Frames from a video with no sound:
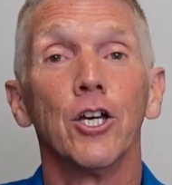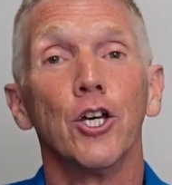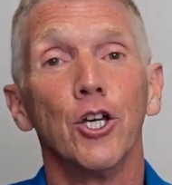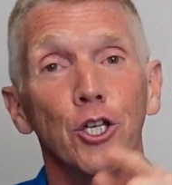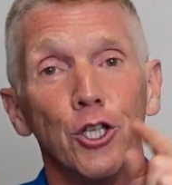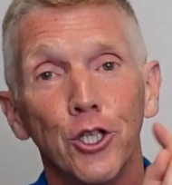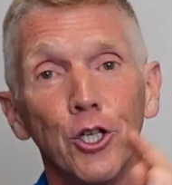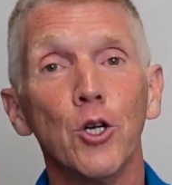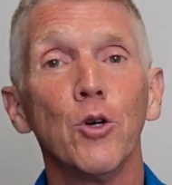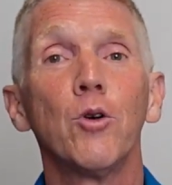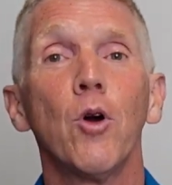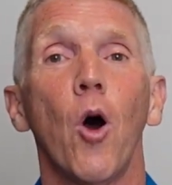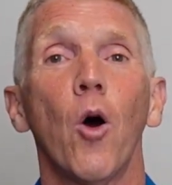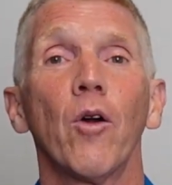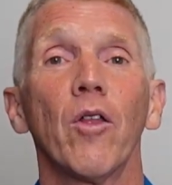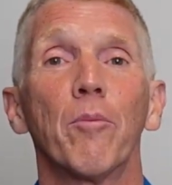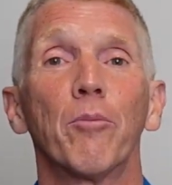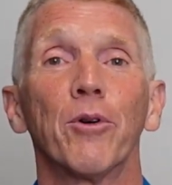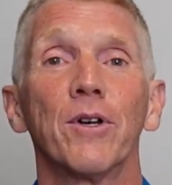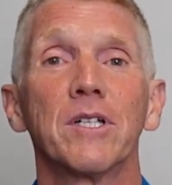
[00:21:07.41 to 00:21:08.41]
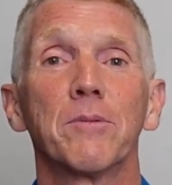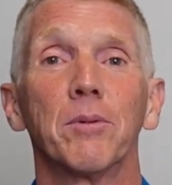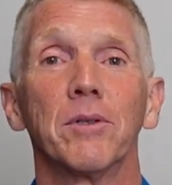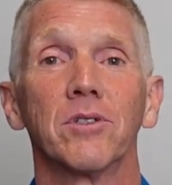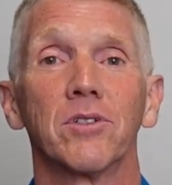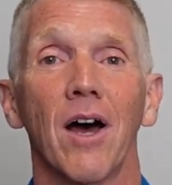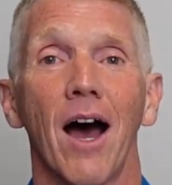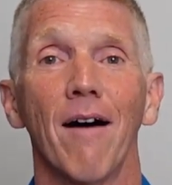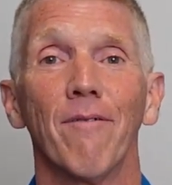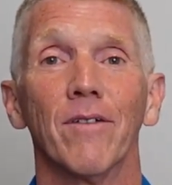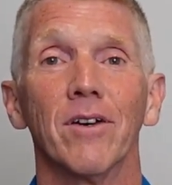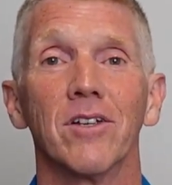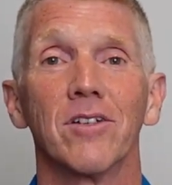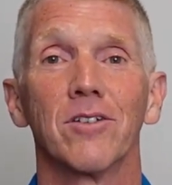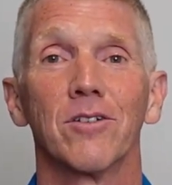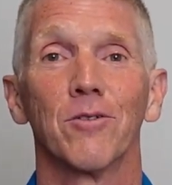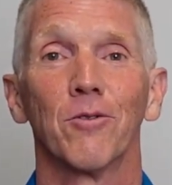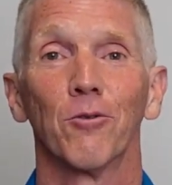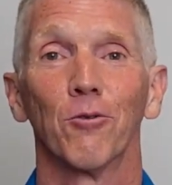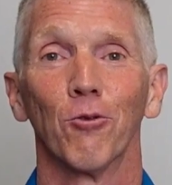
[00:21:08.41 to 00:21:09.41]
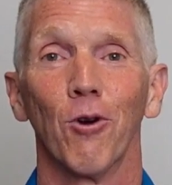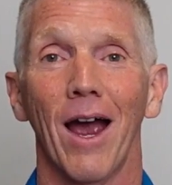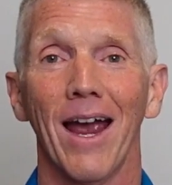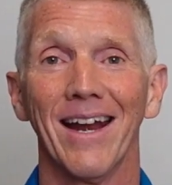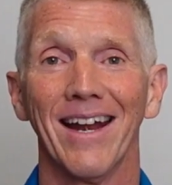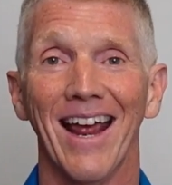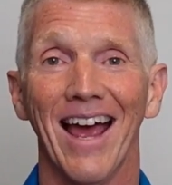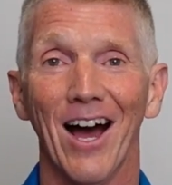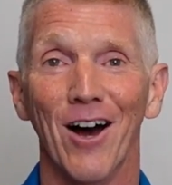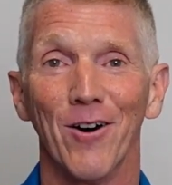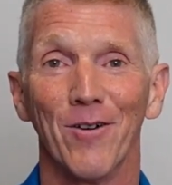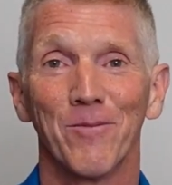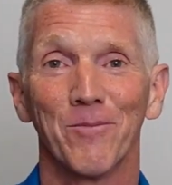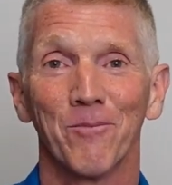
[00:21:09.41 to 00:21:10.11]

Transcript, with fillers: you go to the principal's office right now.